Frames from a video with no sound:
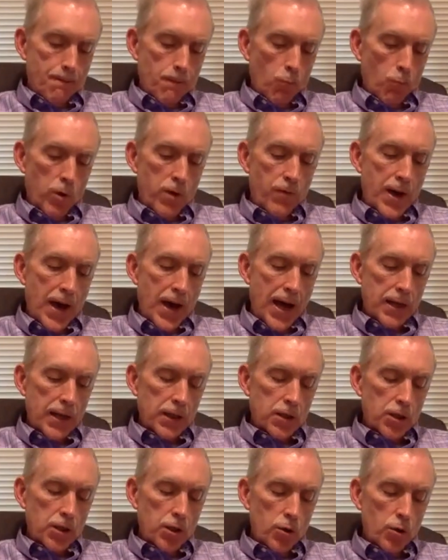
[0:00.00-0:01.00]
we've got
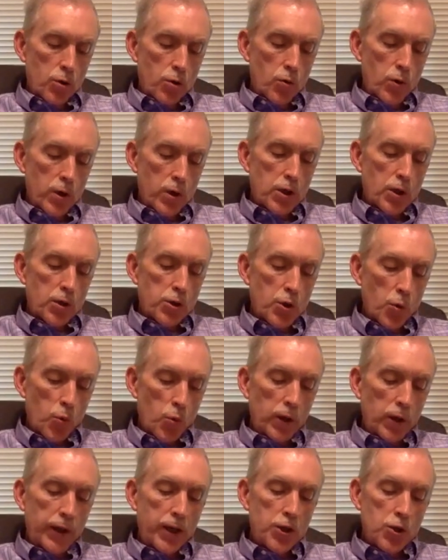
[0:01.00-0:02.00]
to
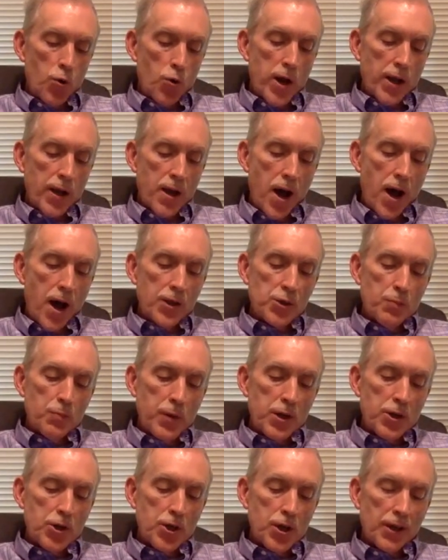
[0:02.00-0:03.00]
really join God's
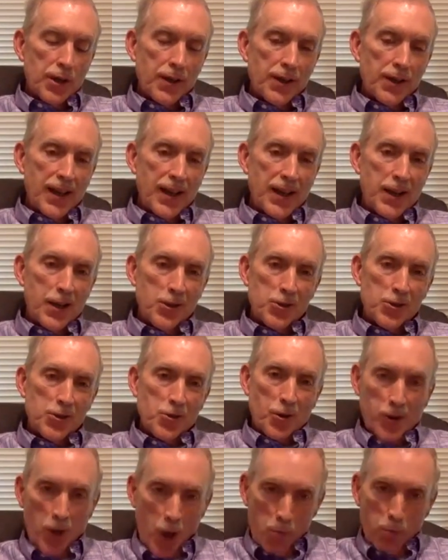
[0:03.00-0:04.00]
mission in his
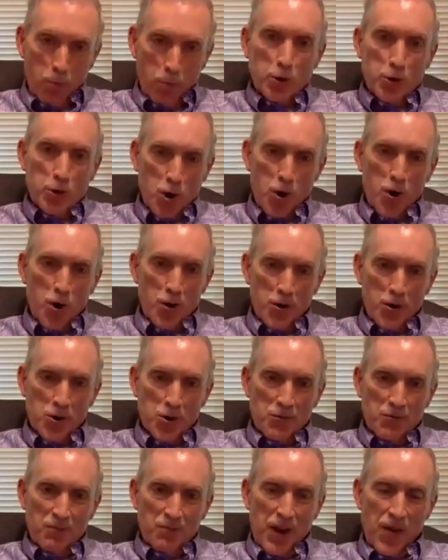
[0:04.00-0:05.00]
global
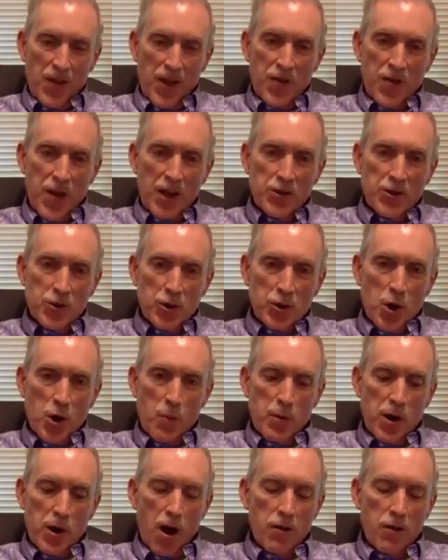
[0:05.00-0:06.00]
church. I think that's the
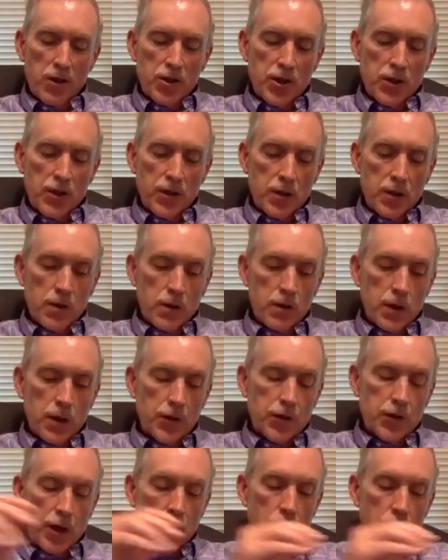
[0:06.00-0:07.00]
terminology
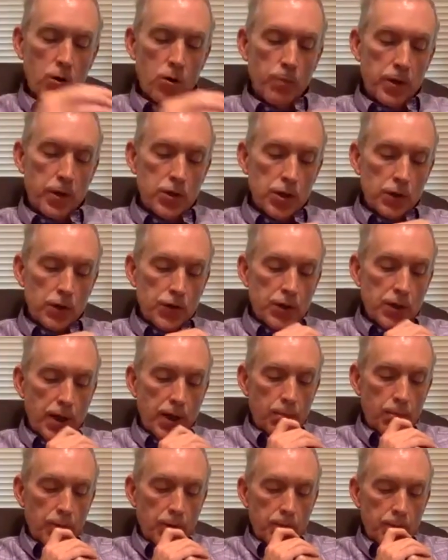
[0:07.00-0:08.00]
that's in your mission
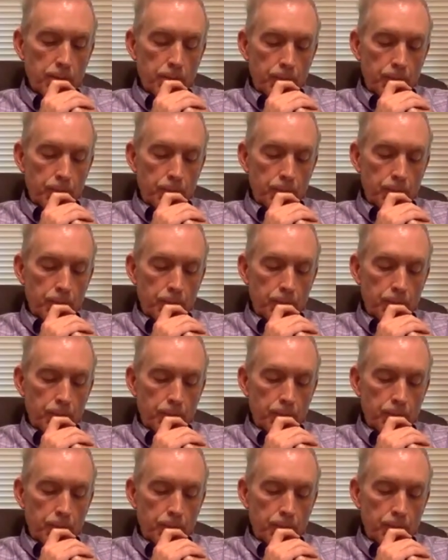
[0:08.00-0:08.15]
statement.